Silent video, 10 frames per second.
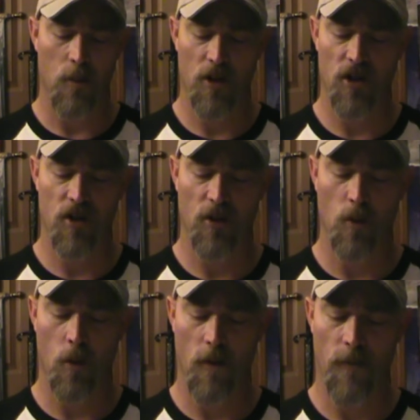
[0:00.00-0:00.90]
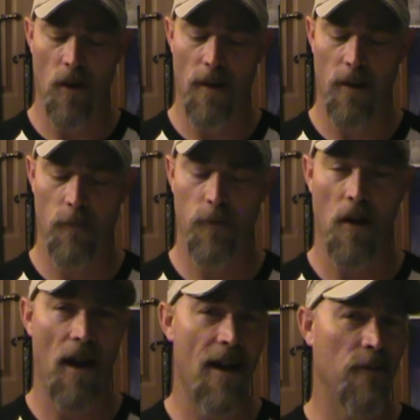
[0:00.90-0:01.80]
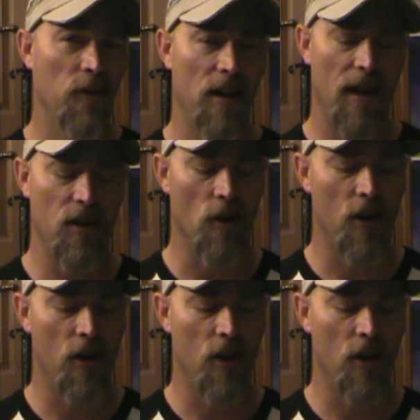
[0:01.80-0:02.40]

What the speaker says: which is your dwarf, your elf, your halfling, and your